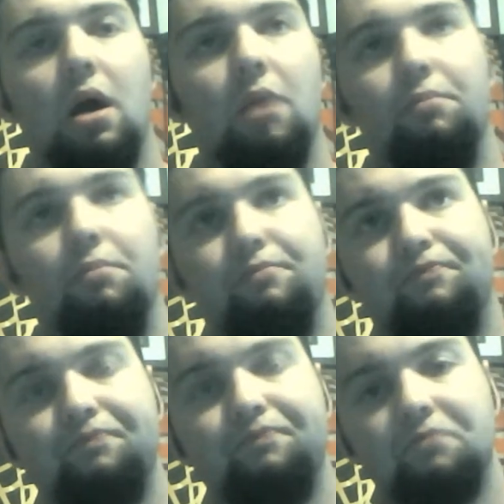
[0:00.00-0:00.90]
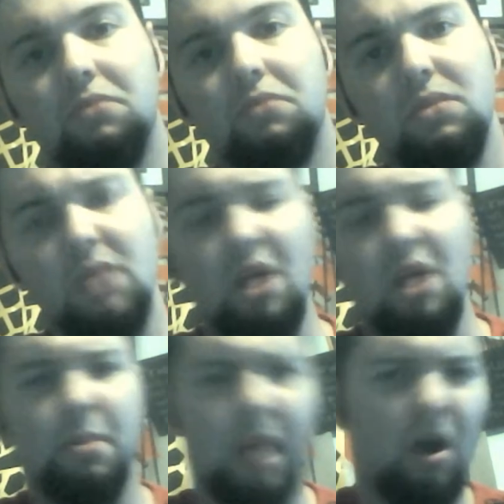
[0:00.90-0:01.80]
Um,
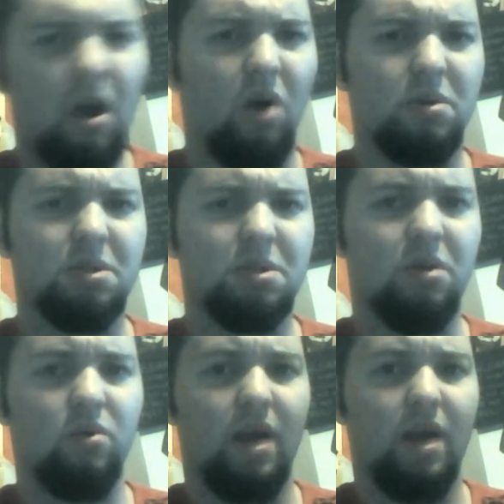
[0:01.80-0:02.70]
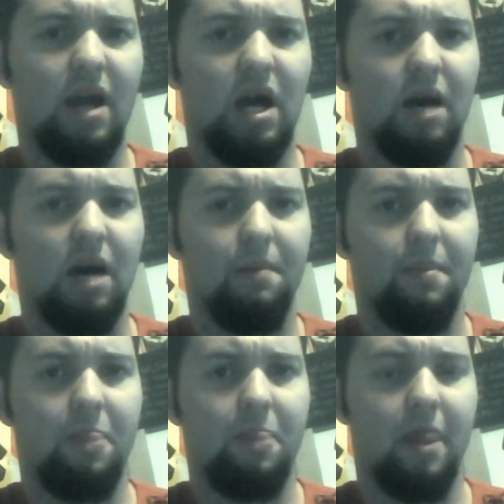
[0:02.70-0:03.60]
they also
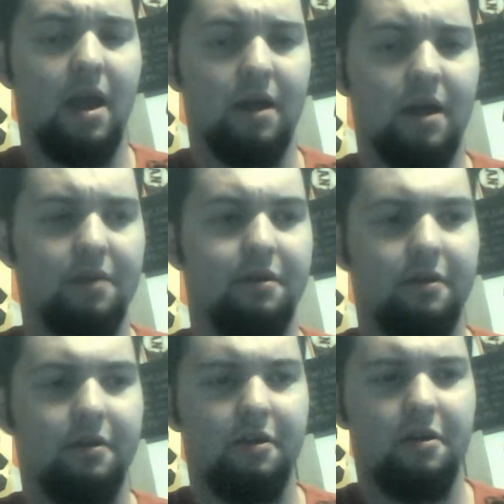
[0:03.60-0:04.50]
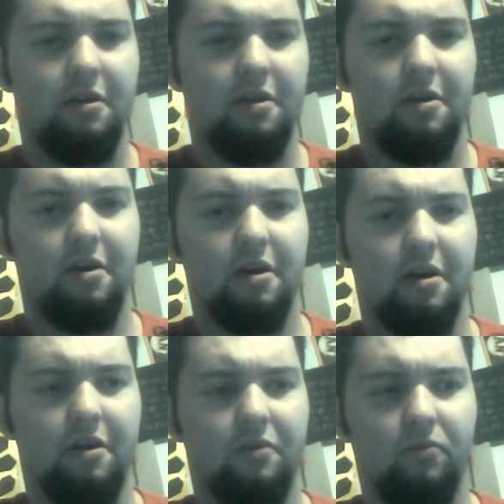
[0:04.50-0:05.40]
um, had
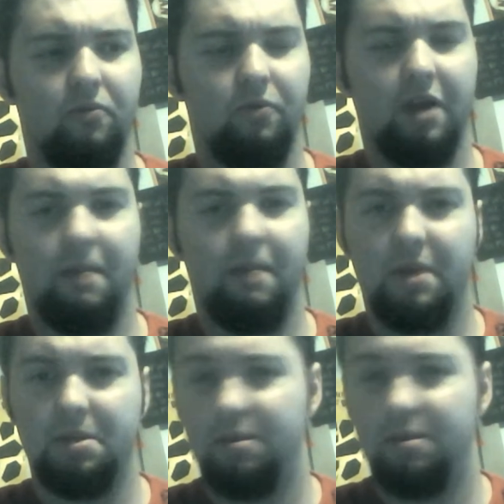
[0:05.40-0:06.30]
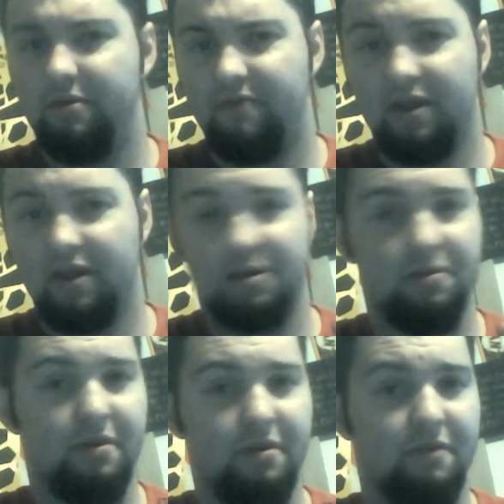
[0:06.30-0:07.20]
uh, when I mentioned the fact
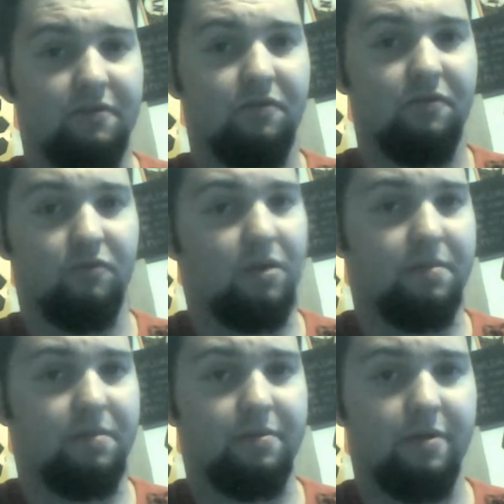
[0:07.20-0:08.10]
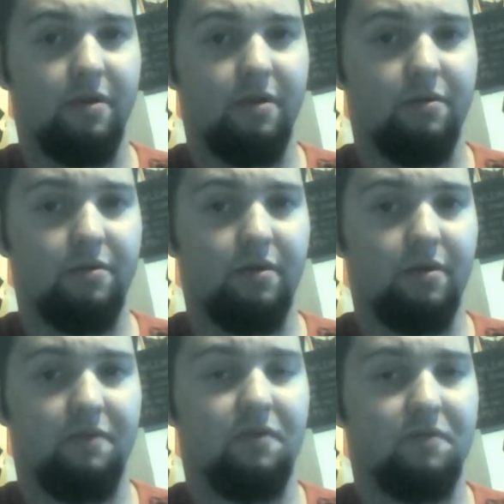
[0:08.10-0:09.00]
that if you've run
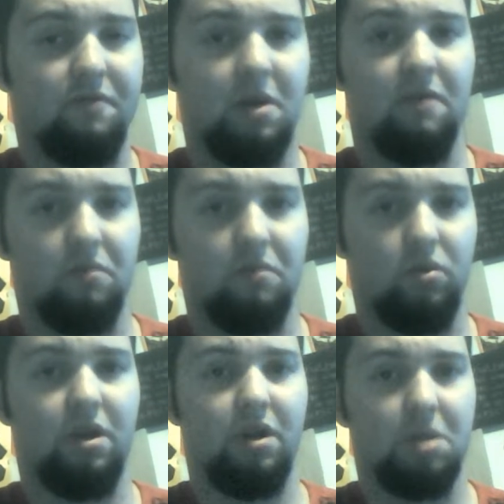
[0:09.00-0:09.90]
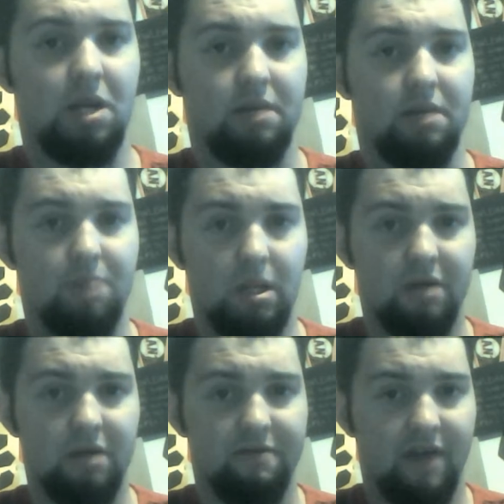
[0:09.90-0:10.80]
if, if you've ever went and checked
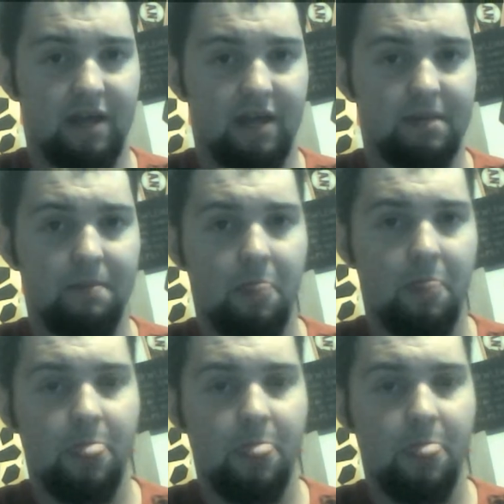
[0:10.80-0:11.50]
PolitiFact.